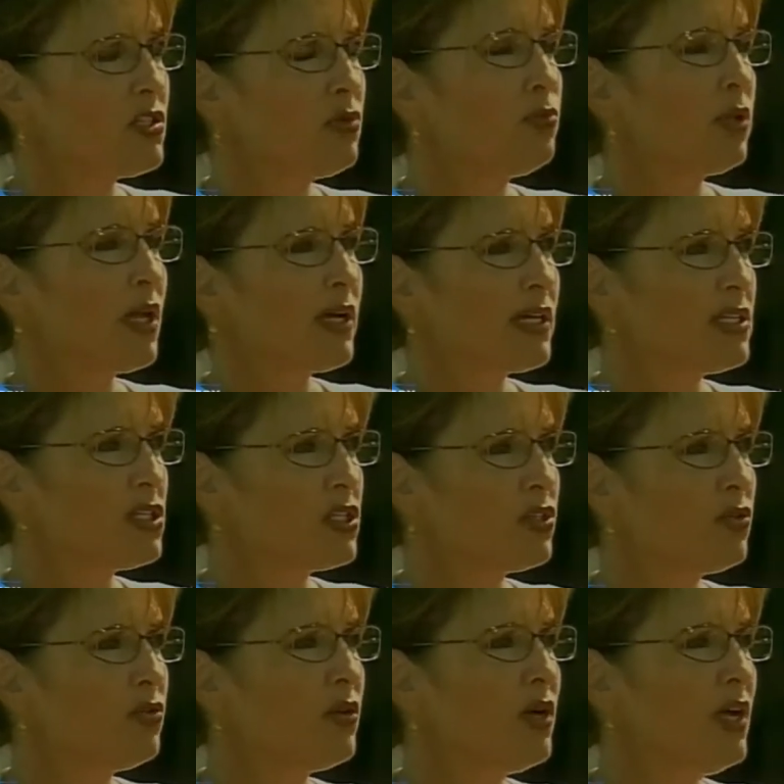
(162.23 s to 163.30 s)
a lot about her
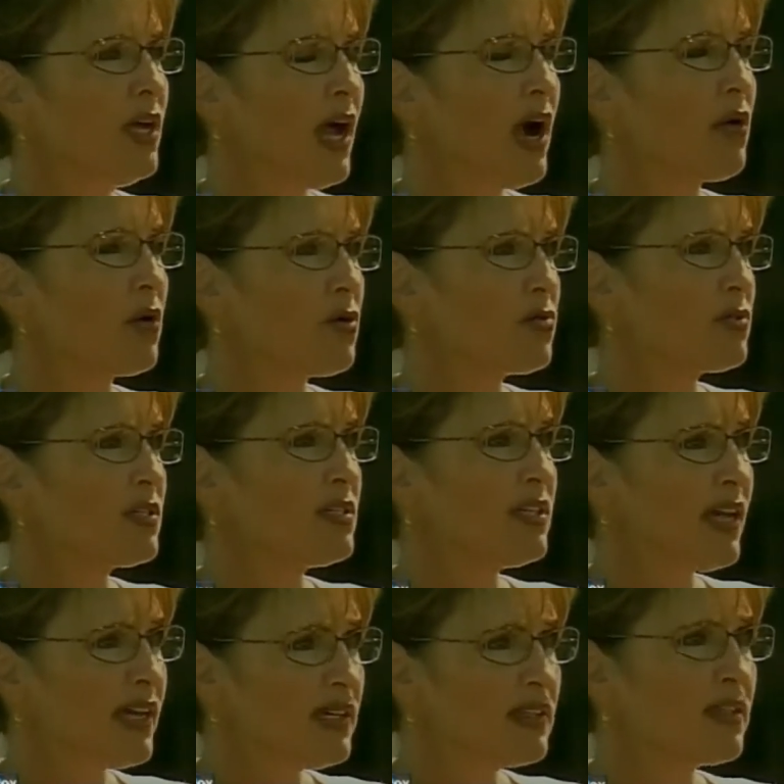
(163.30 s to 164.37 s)
kids. She was going
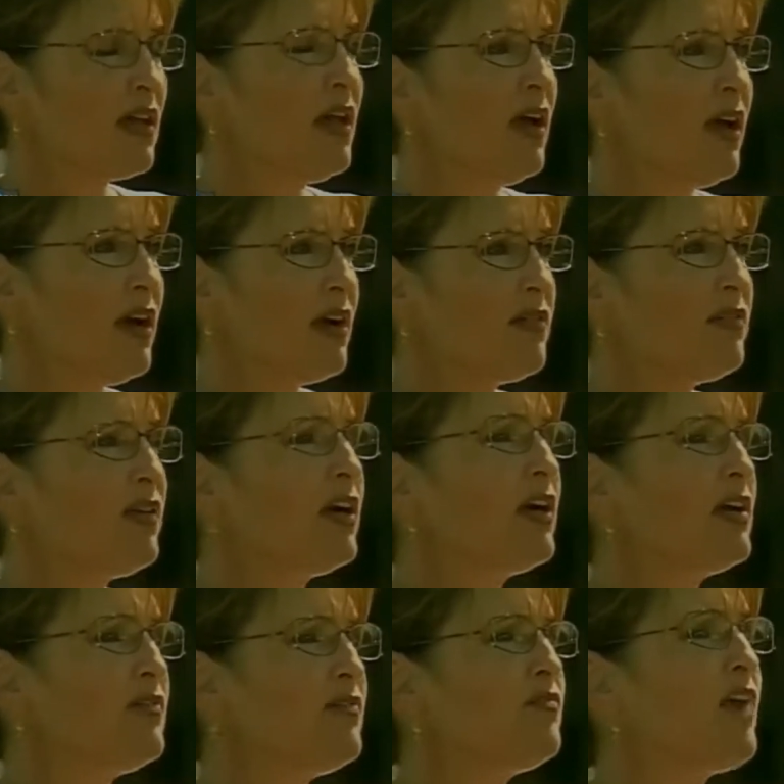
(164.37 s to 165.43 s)
back to see them
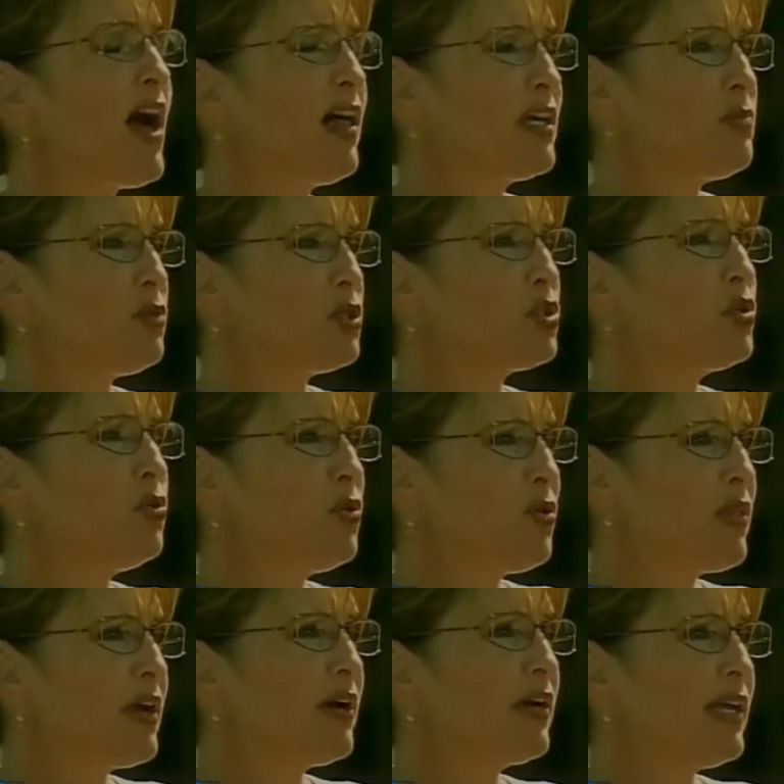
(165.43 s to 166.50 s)
down uh, where they live
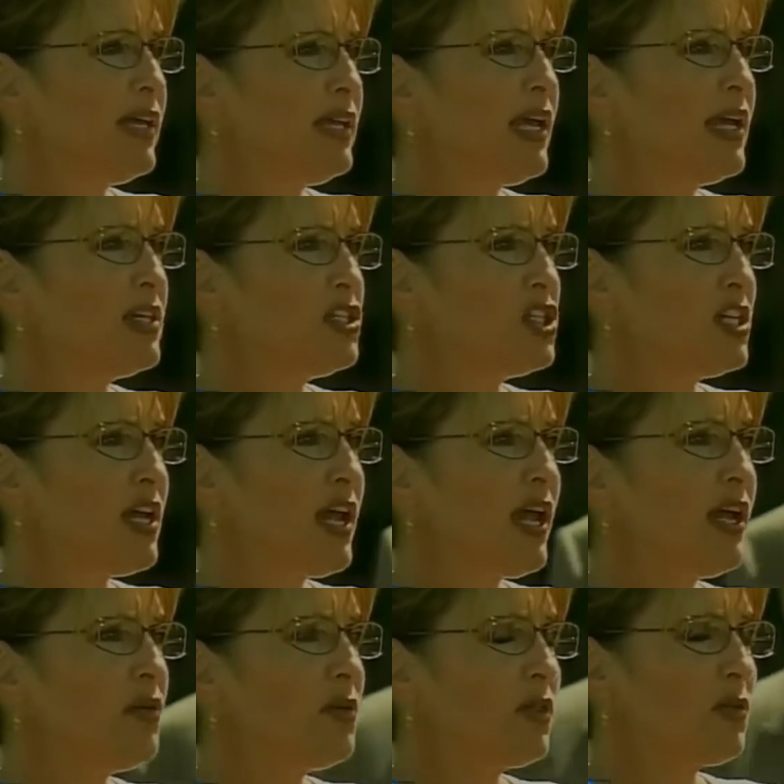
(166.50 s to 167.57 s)
in, in Anchorage.
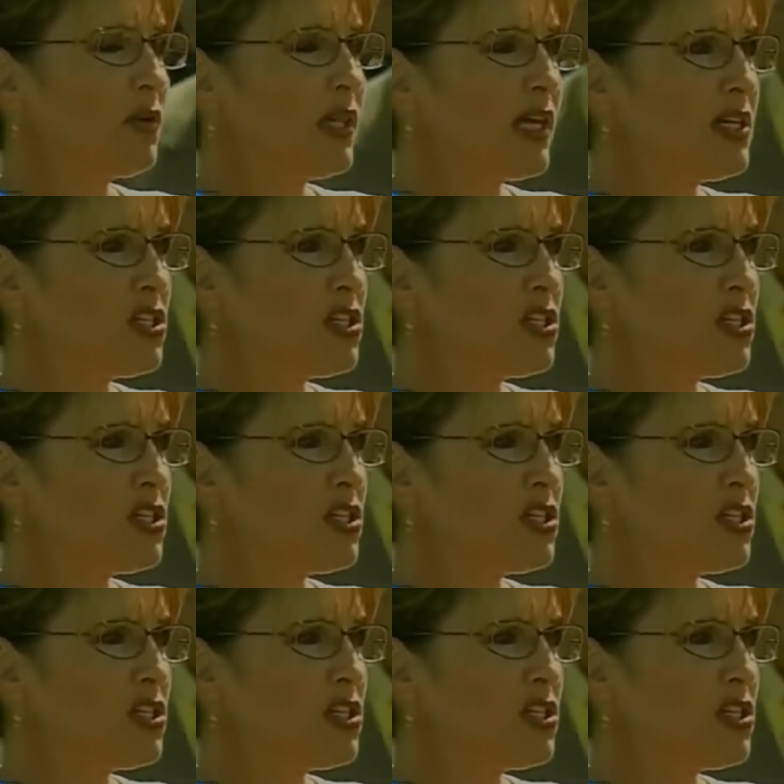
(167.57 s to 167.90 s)
And